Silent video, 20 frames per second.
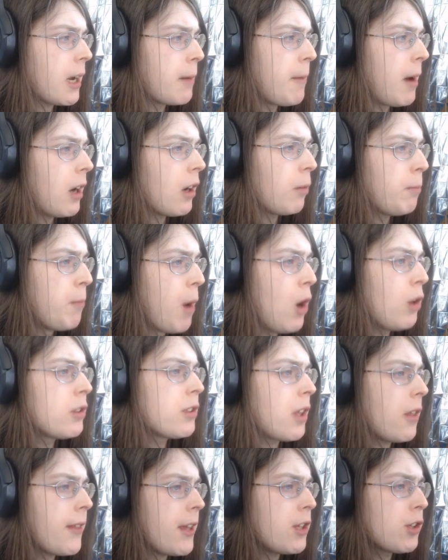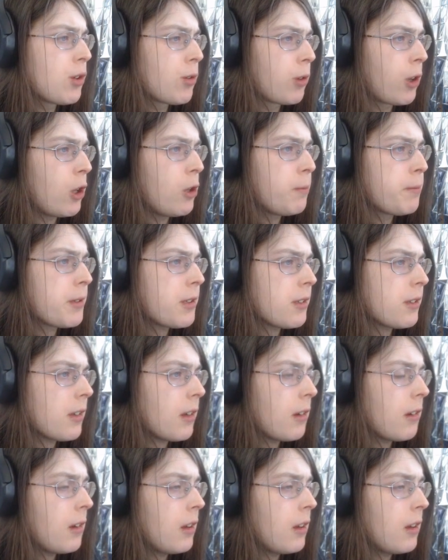Among most of these groups,